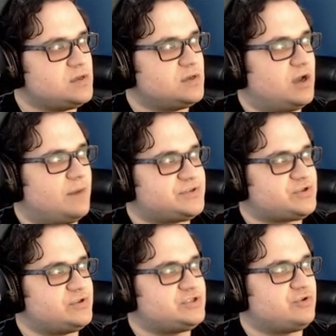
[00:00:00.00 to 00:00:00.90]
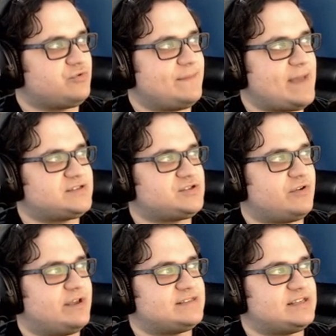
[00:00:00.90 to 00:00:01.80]
Uh, Persona two
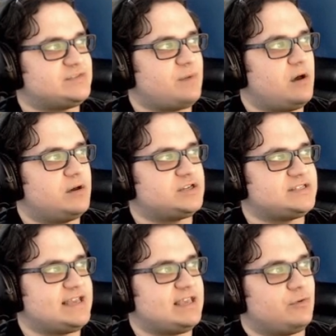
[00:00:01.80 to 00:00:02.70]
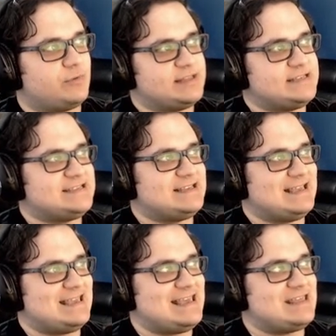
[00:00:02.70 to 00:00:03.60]
Remaster is a small undertaking,
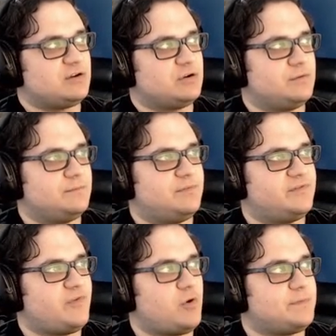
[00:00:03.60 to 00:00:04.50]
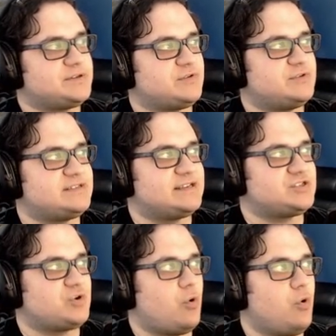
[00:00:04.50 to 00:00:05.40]
releasing either before Persona
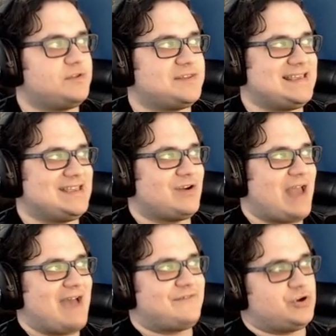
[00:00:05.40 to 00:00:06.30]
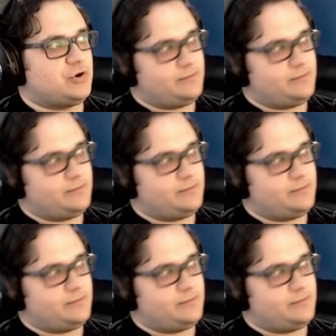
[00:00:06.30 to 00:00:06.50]
six or the year after.